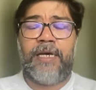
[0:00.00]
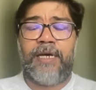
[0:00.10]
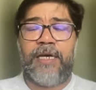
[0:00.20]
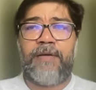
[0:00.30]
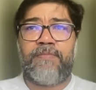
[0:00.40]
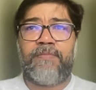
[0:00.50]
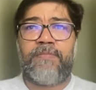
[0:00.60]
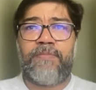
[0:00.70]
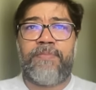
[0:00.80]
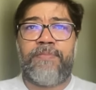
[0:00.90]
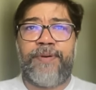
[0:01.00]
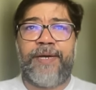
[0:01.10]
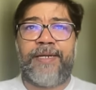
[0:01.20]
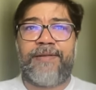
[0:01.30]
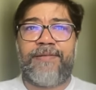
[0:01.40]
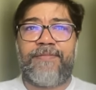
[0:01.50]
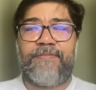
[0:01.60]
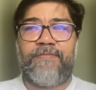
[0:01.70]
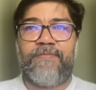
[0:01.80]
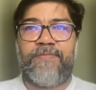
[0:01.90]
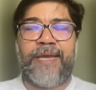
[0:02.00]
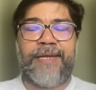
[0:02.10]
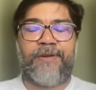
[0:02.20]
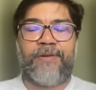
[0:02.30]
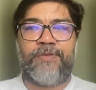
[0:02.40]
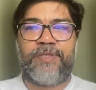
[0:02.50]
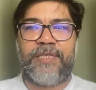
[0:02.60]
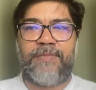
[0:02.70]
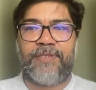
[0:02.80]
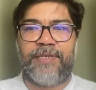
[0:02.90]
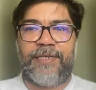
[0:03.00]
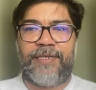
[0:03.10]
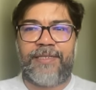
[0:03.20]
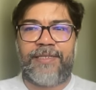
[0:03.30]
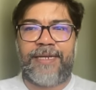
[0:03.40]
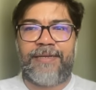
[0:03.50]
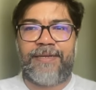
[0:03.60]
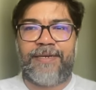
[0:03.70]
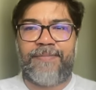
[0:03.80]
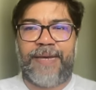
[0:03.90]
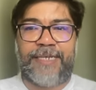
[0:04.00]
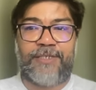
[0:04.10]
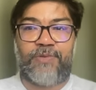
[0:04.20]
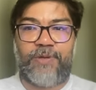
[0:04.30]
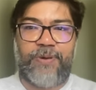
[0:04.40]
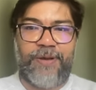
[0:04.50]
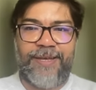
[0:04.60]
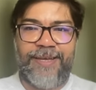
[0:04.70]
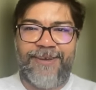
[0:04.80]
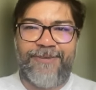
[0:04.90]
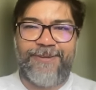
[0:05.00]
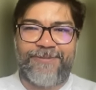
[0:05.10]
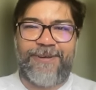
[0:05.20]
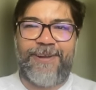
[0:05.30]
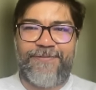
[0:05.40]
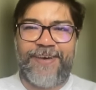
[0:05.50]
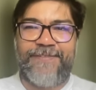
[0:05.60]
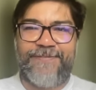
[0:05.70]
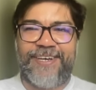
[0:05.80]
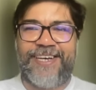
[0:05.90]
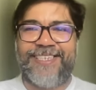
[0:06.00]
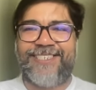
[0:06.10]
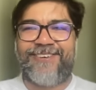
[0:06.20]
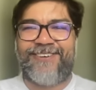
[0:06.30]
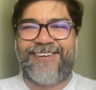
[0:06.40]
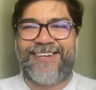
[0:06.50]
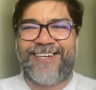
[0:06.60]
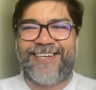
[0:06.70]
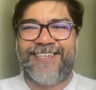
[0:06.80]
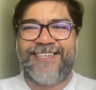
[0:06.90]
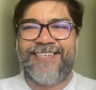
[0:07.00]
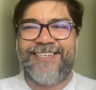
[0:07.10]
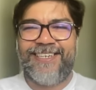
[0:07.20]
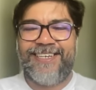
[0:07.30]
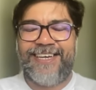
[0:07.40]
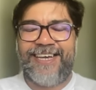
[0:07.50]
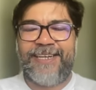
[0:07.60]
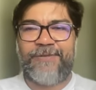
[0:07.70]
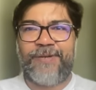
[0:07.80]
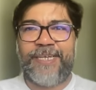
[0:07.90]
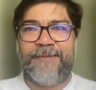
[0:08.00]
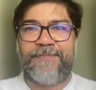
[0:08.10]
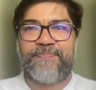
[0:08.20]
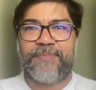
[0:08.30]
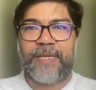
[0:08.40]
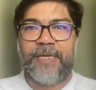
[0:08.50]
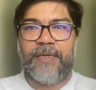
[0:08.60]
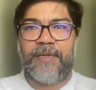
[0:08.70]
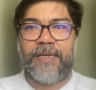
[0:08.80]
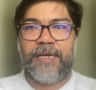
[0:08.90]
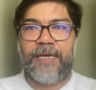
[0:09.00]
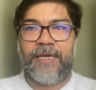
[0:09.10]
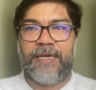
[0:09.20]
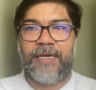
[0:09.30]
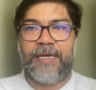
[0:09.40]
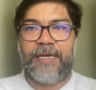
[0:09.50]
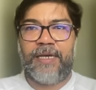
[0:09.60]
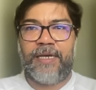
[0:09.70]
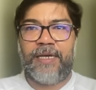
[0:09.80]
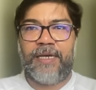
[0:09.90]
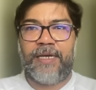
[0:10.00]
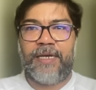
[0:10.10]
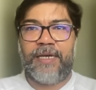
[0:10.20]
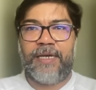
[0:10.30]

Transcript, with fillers: Um, but yeah, it almost seems certain that uh, Max will will qualify first or uh, and win. Um, uh, yeah, I mean, but in